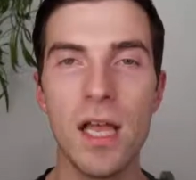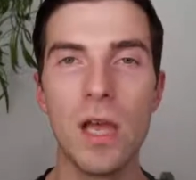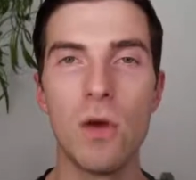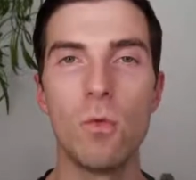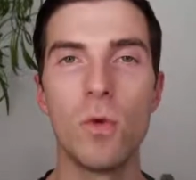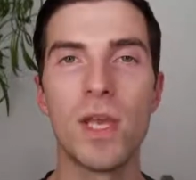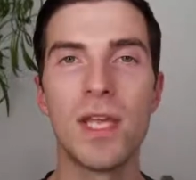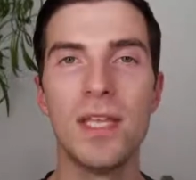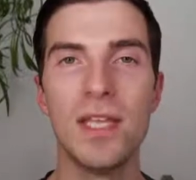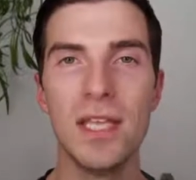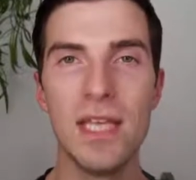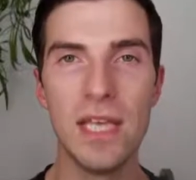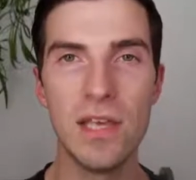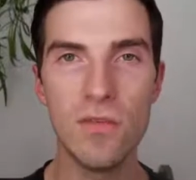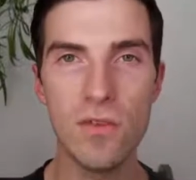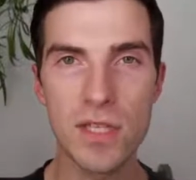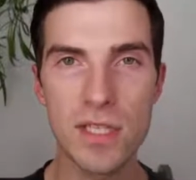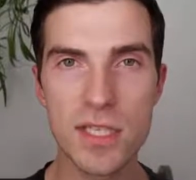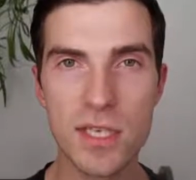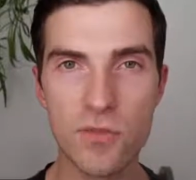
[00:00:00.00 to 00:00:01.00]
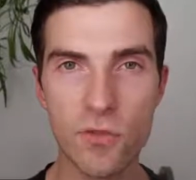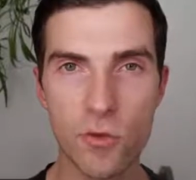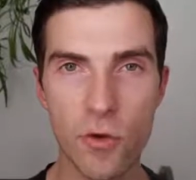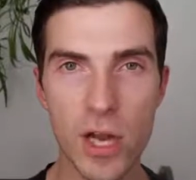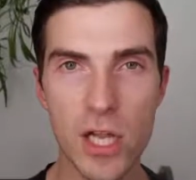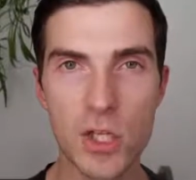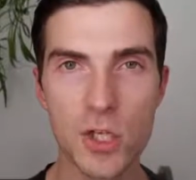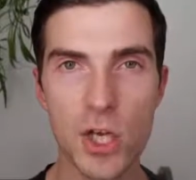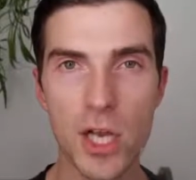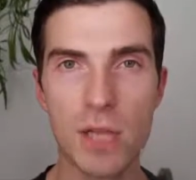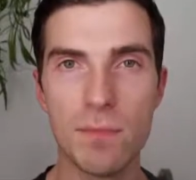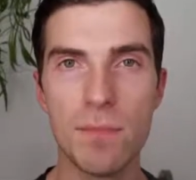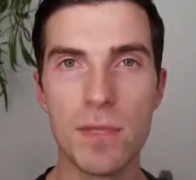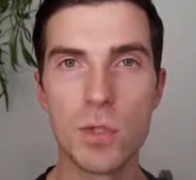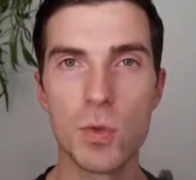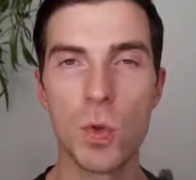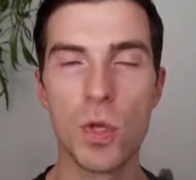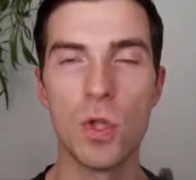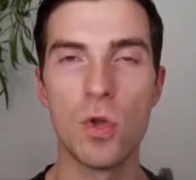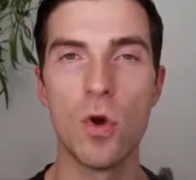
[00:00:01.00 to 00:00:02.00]
We can even differentiate
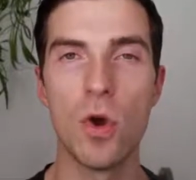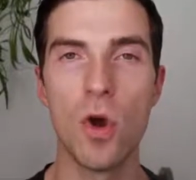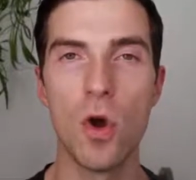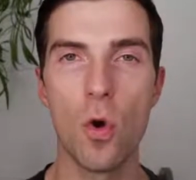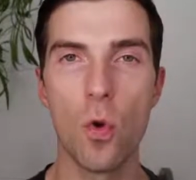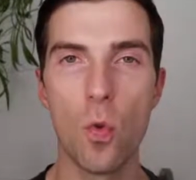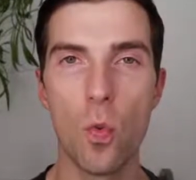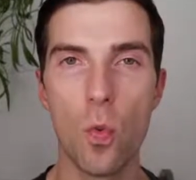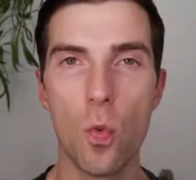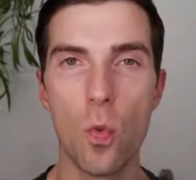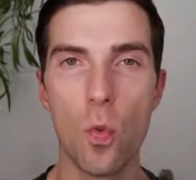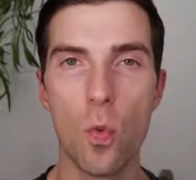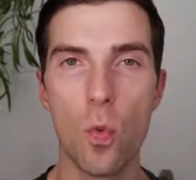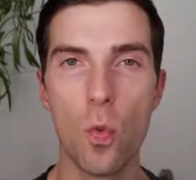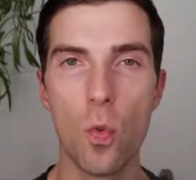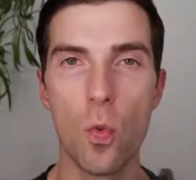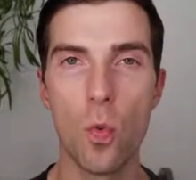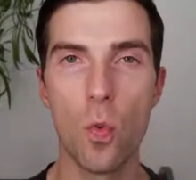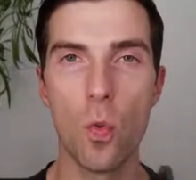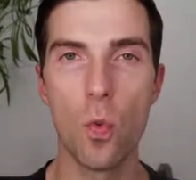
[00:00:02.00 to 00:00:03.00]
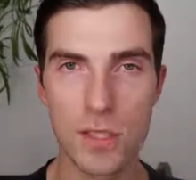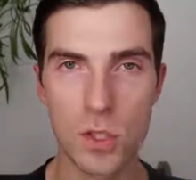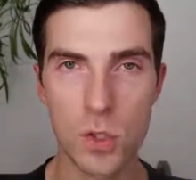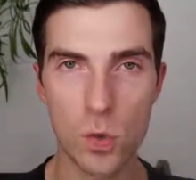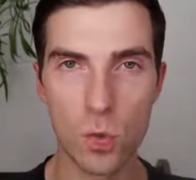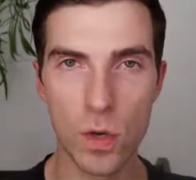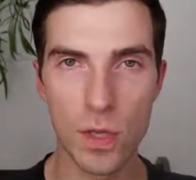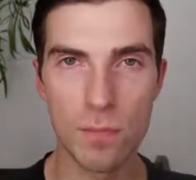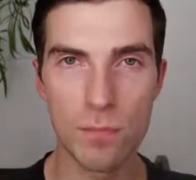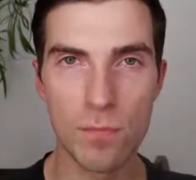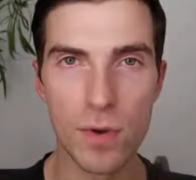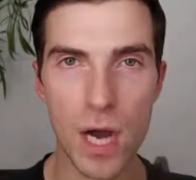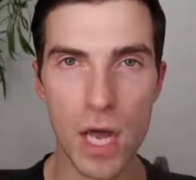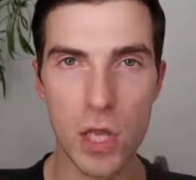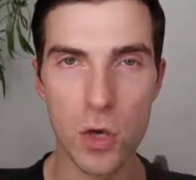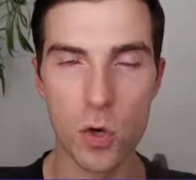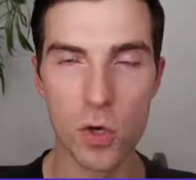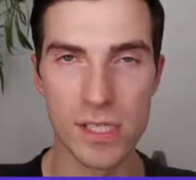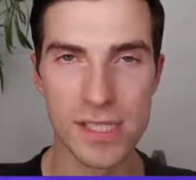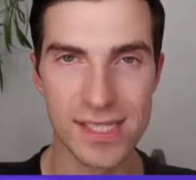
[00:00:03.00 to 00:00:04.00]
between one twin
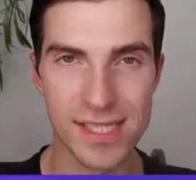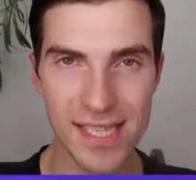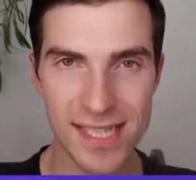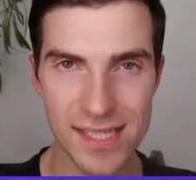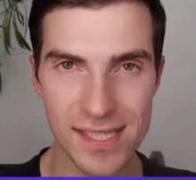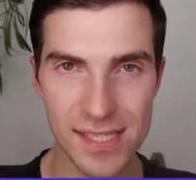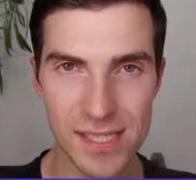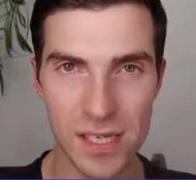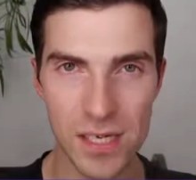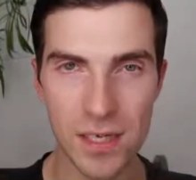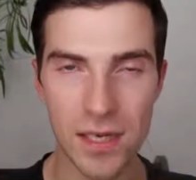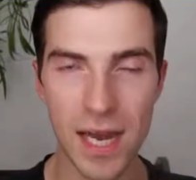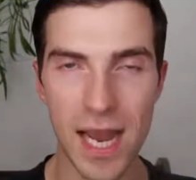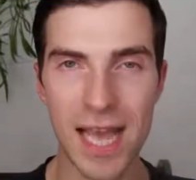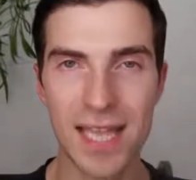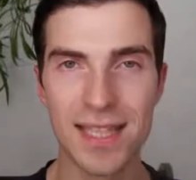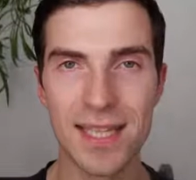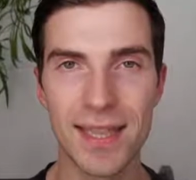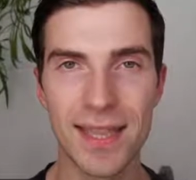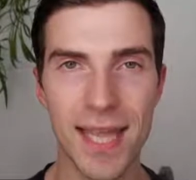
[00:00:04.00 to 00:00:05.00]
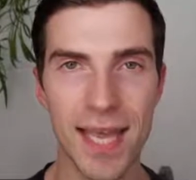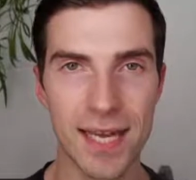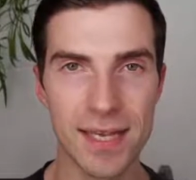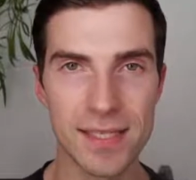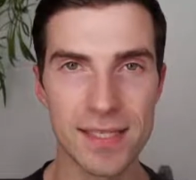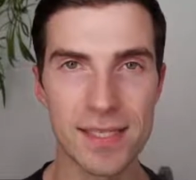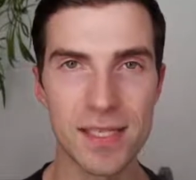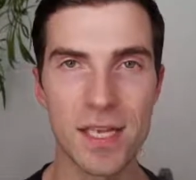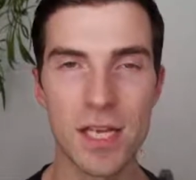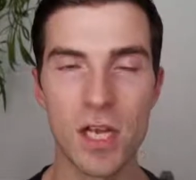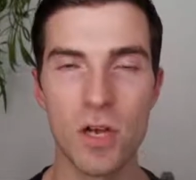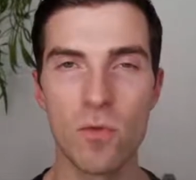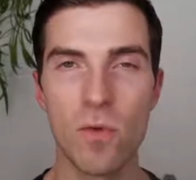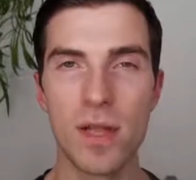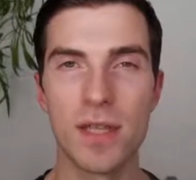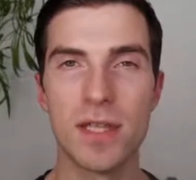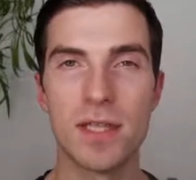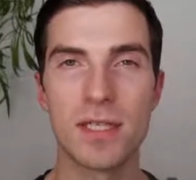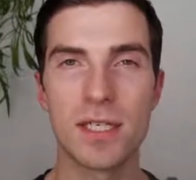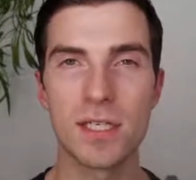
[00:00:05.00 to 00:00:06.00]
brother or sister and the next.
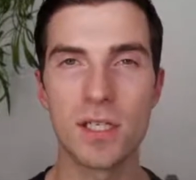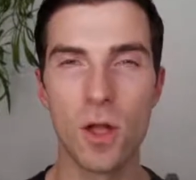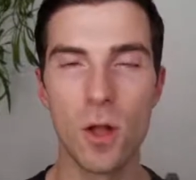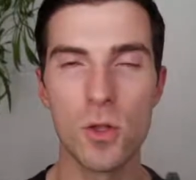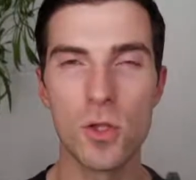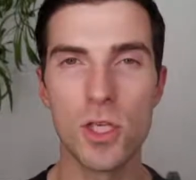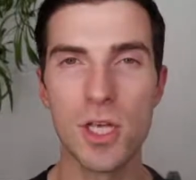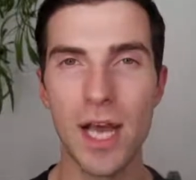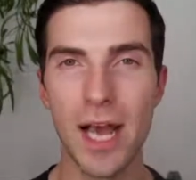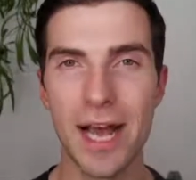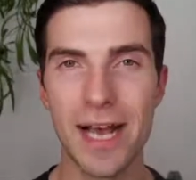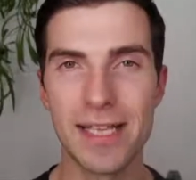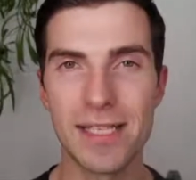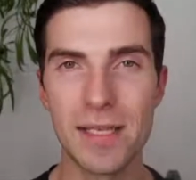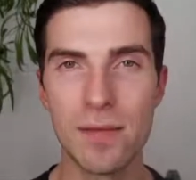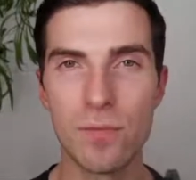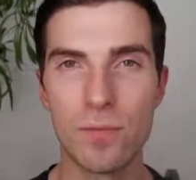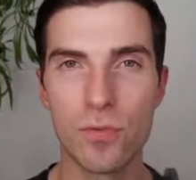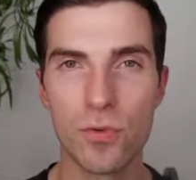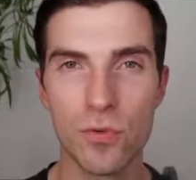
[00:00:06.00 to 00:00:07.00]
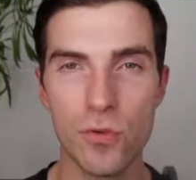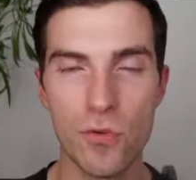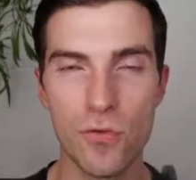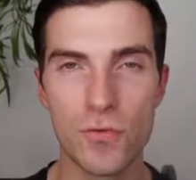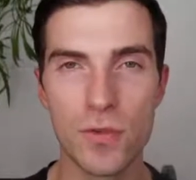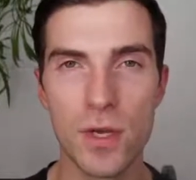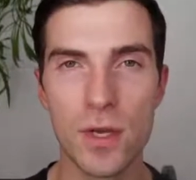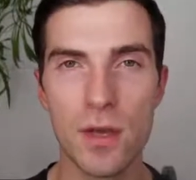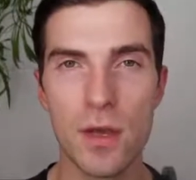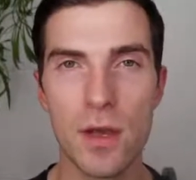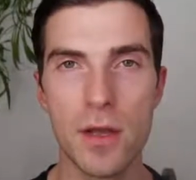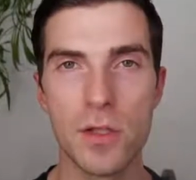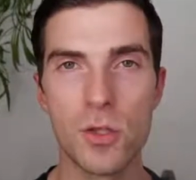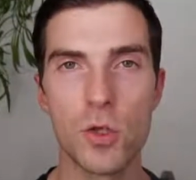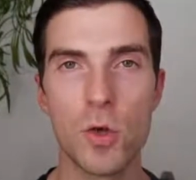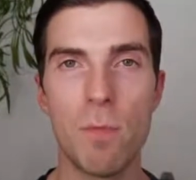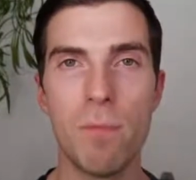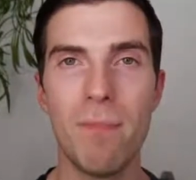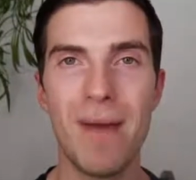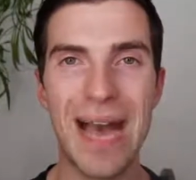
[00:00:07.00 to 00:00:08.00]
Right? The technology has improved
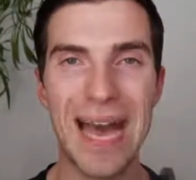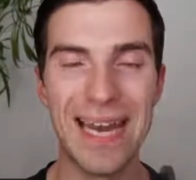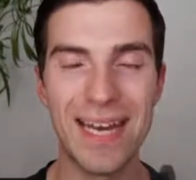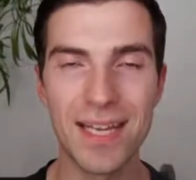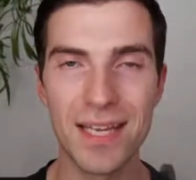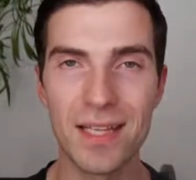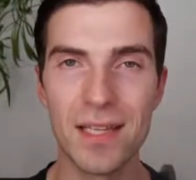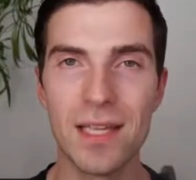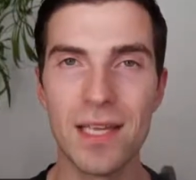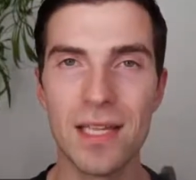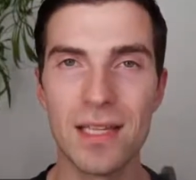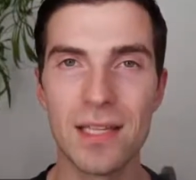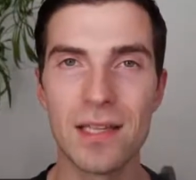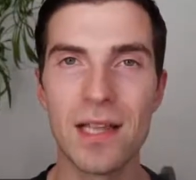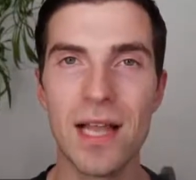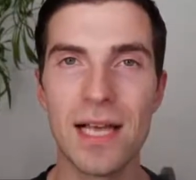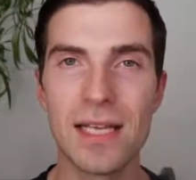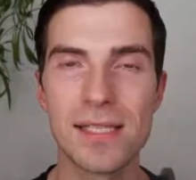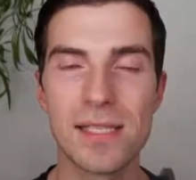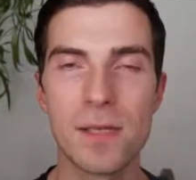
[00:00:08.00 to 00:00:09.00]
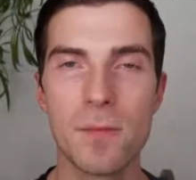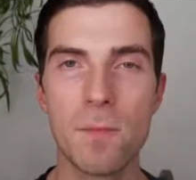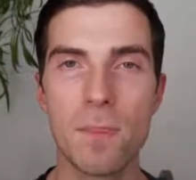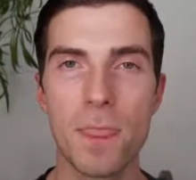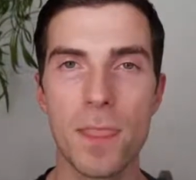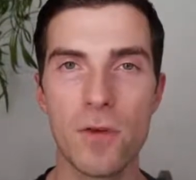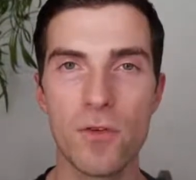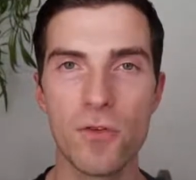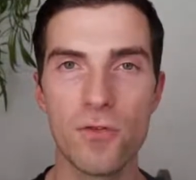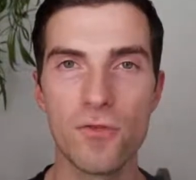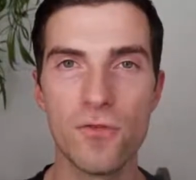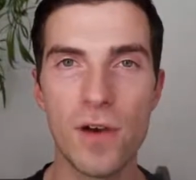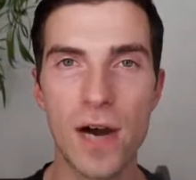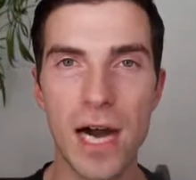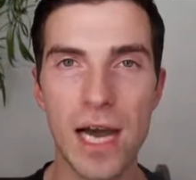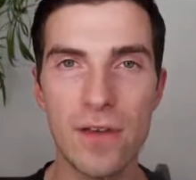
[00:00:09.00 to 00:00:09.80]
dramatically in the last 5